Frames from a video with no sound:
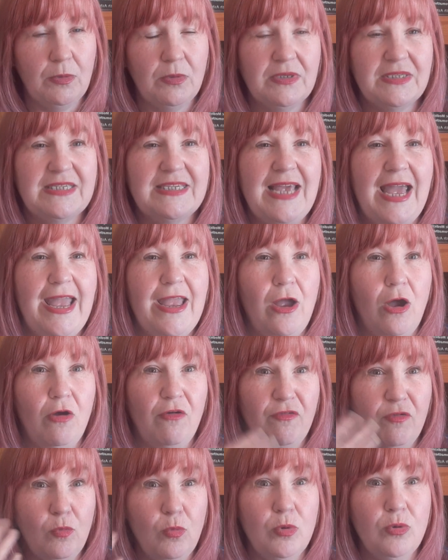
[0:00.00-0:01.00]
would say are
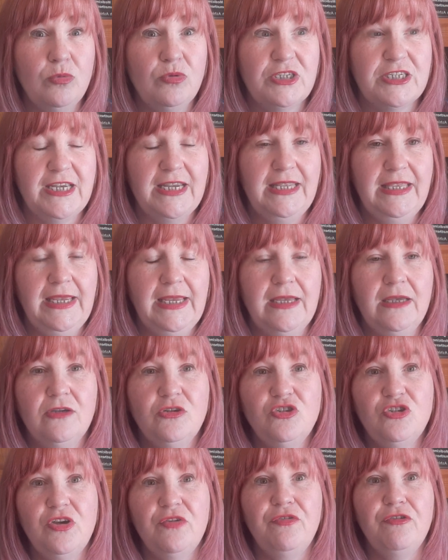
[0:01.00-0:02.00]
for wound healing.
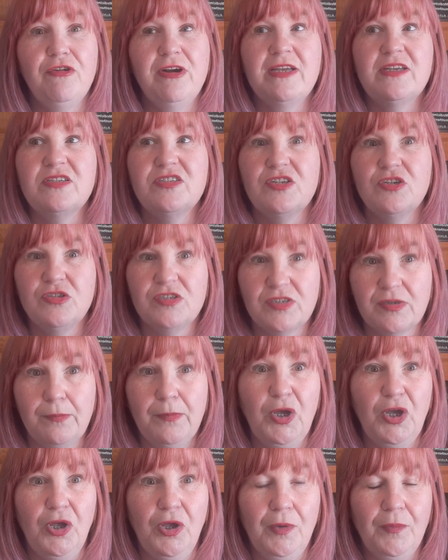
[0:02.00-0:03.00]
So for instance,
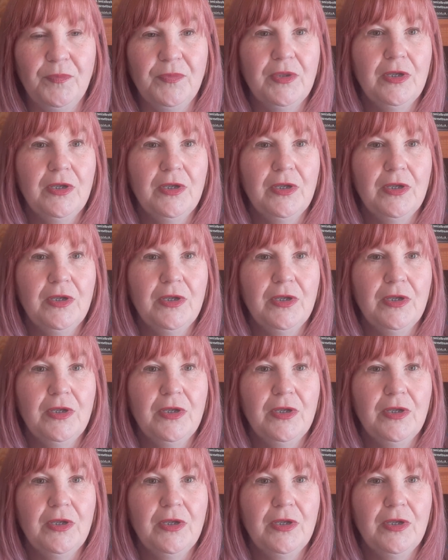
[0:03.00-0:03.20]
myrrh,